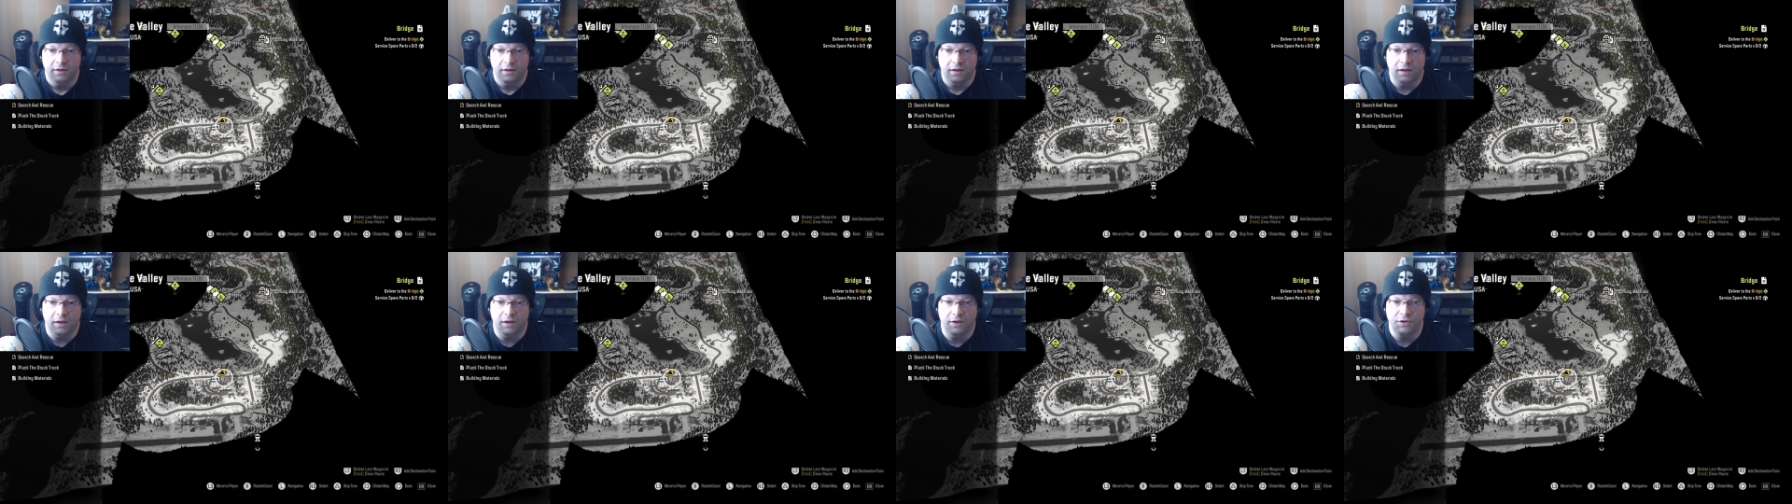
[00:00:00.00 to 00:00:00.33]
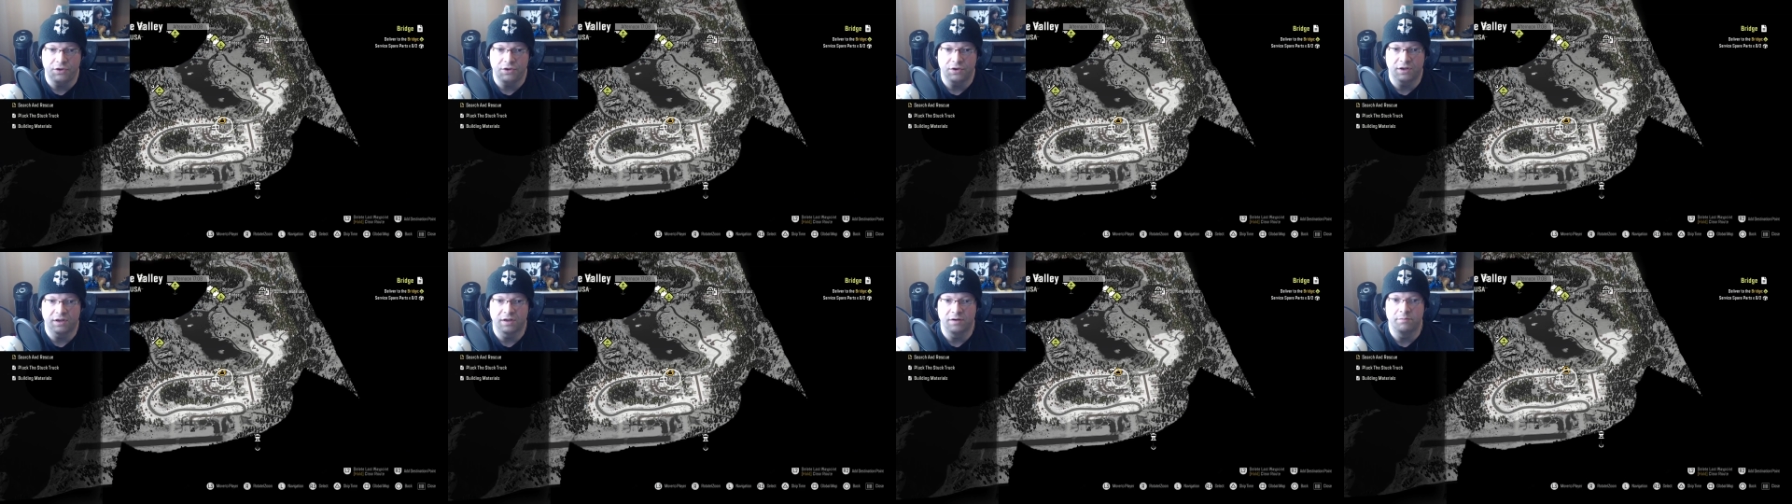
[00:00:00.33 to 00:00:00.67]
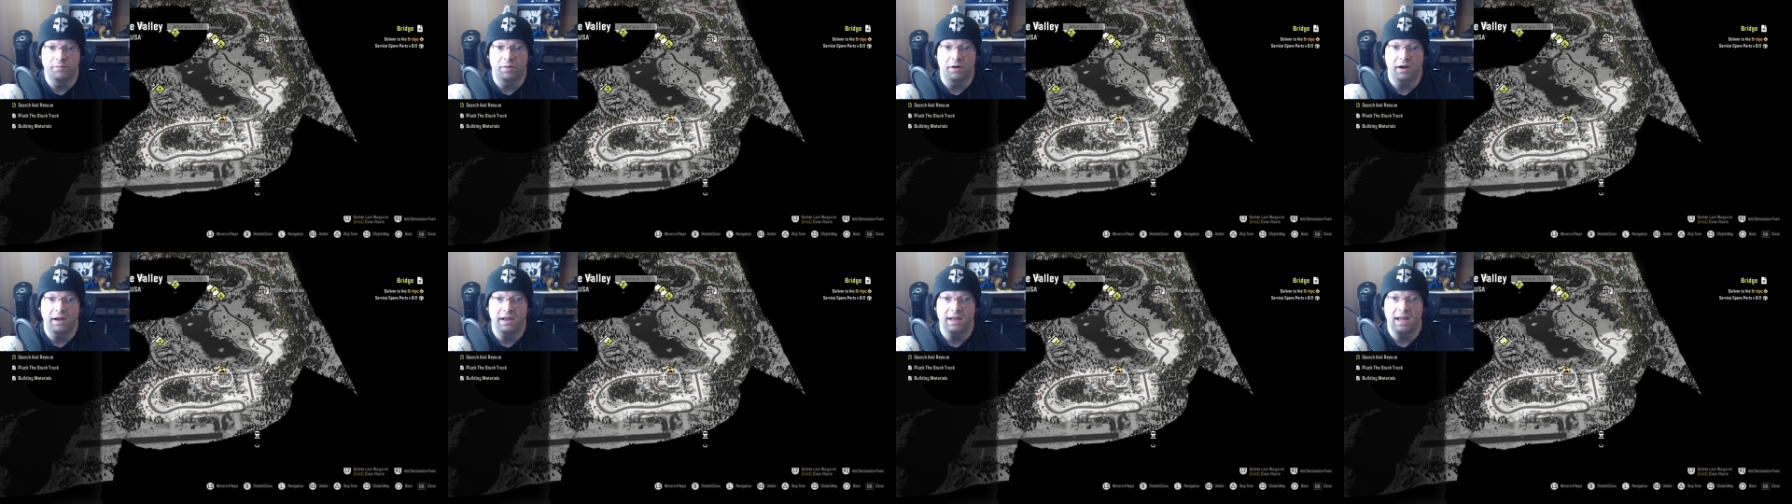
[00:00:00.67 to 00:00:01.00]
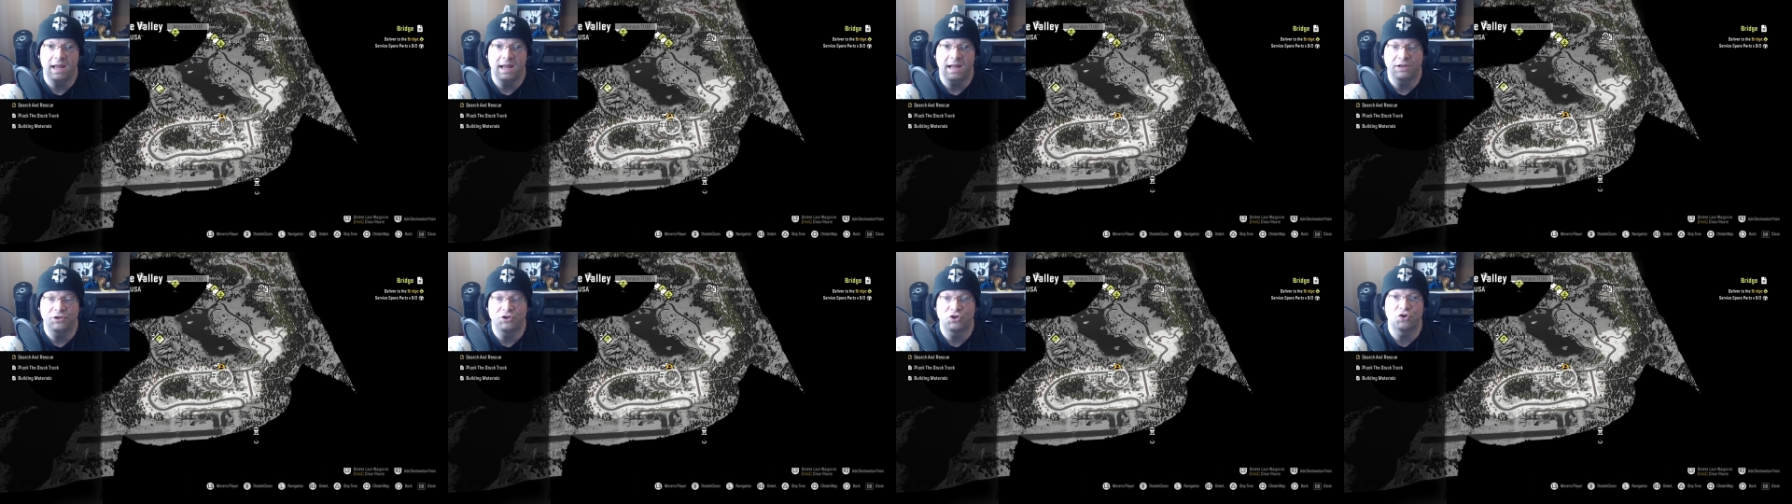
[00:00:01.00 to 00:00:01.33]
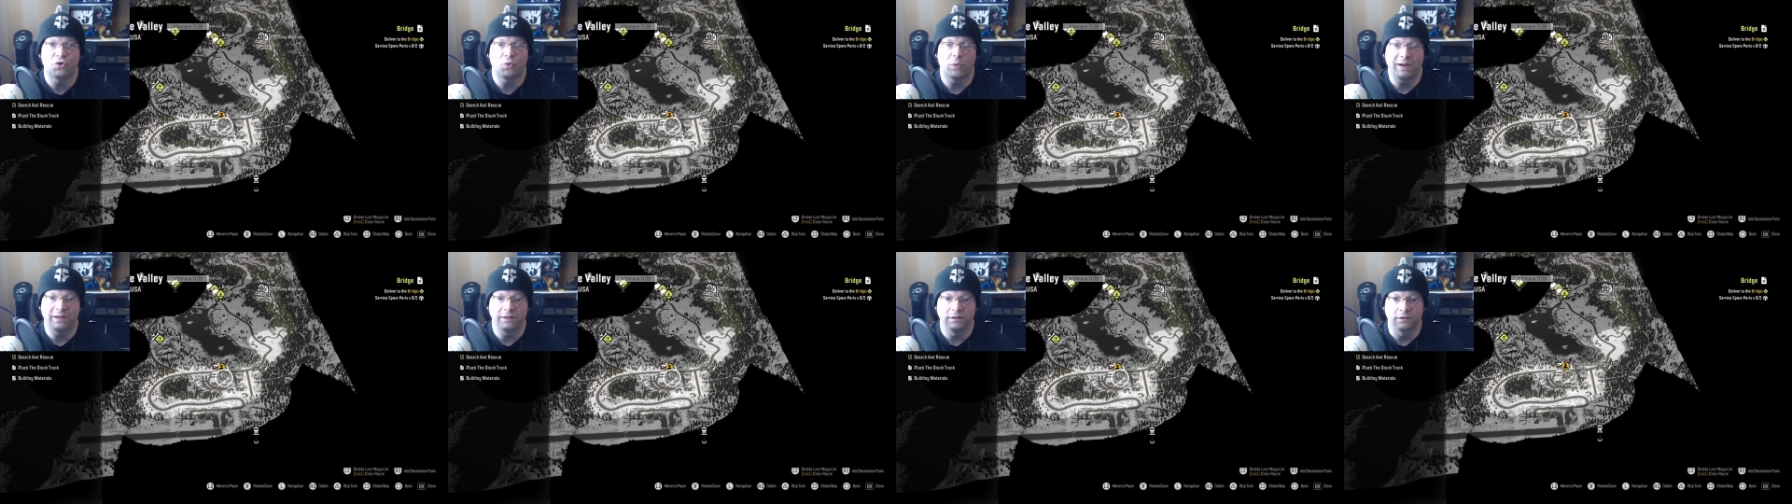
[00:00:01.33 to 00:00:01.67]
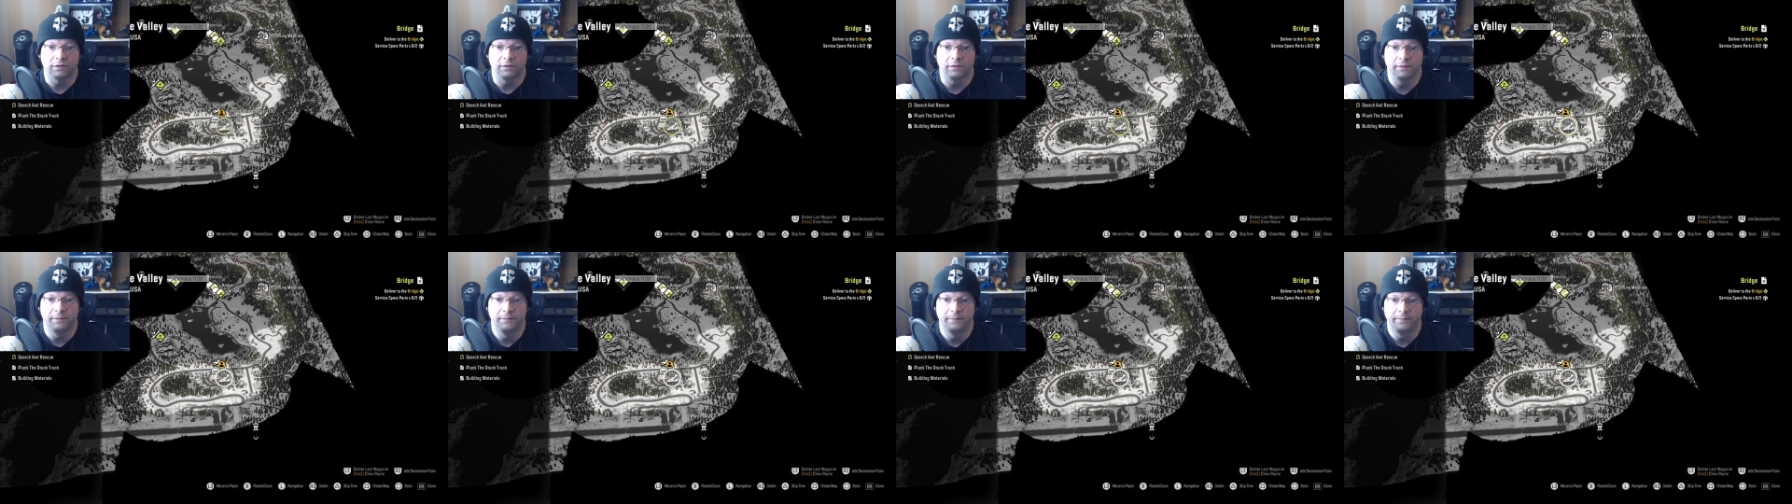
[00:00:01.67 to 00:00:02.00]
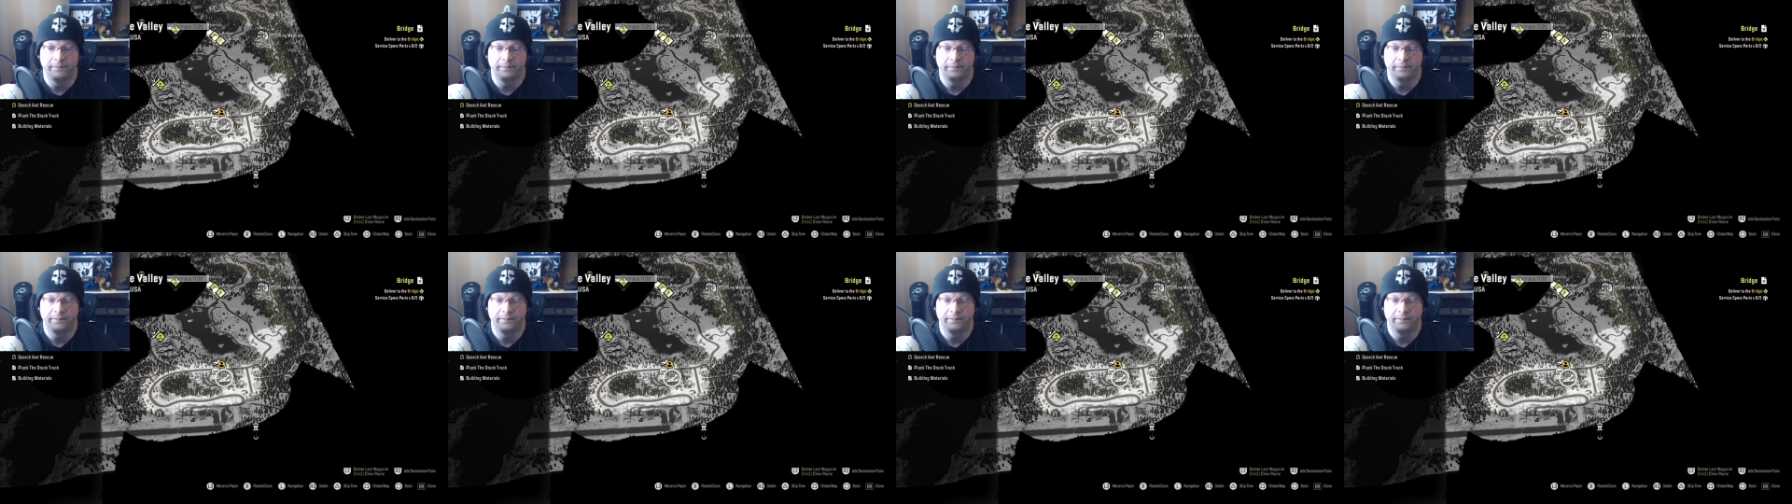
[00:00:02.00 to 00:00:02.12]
uh, you can buy a trailer